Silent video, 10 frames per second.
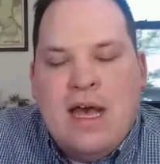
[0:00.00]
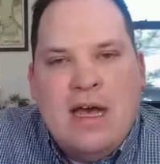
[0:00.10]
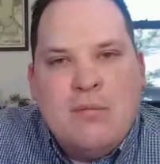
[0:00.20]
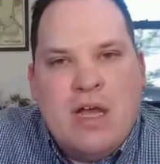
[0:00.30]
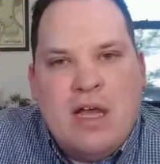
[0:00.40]

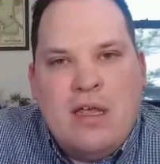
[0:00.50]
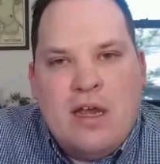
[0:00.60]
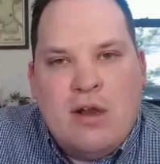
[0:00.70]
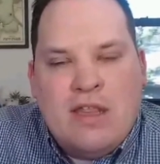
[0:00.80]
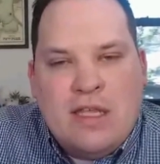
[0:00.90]
Um,
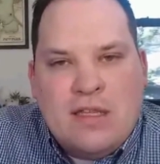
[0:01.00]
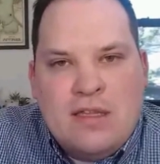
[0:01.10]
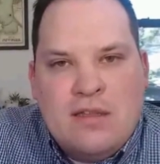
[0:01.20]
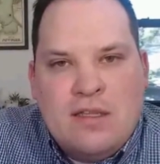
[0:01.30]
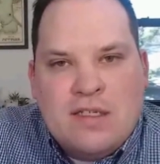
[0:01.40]
you know, I think
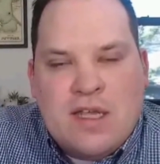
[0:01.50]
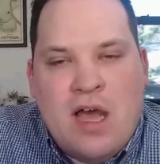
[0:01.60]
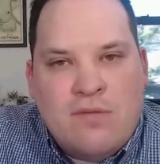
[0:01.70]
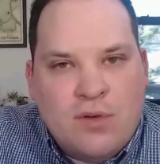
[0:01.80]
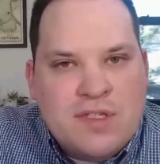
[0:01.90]
that this
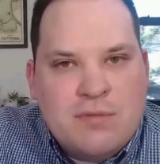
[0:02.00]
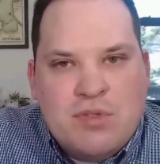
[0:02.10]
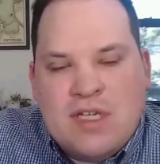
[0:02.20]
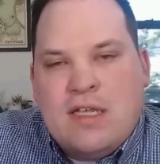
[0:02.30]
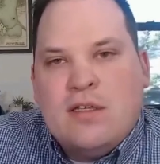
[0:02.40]
conference in
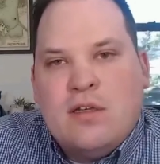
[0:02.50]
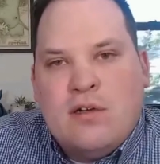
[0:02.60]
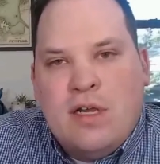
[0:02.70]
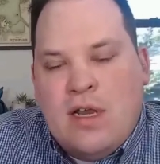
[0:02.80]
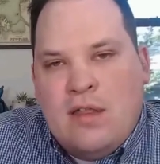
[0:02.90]

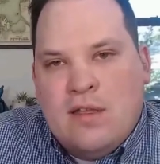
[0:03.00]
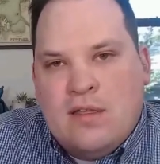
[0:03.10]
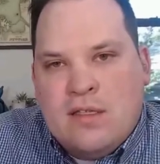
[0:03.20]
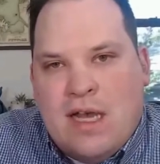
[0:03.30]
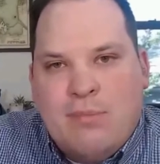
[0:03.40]
particular and, and the,
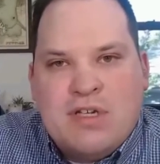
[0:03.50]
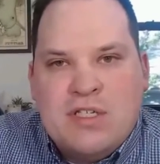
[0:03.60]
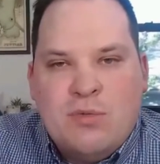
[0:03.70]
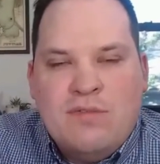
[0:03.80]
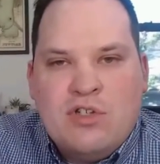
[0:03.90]
the topics
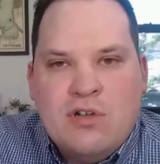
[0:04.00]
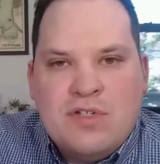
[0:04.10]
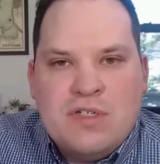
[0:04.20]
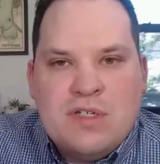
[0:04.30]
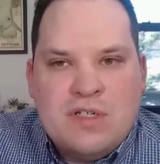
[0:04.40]
that we've
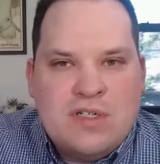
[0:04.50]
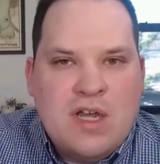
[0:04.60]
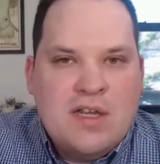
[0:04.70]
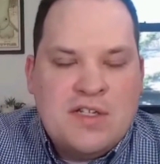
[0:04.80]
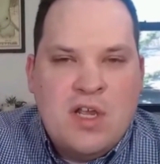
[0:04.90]
chosen to
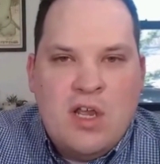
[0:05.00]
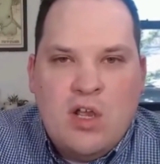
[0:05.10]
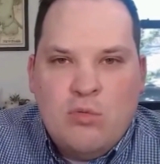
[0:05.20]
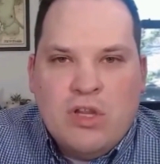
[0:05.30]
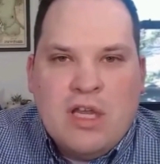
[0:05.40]
discuss
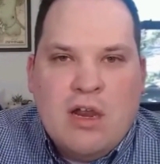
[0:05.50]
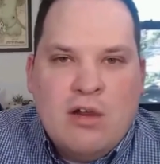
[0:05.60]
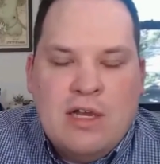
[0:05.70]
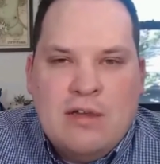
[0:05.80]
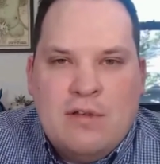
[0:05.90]
really
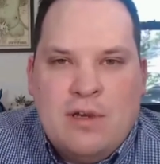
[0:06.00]
are a, uh,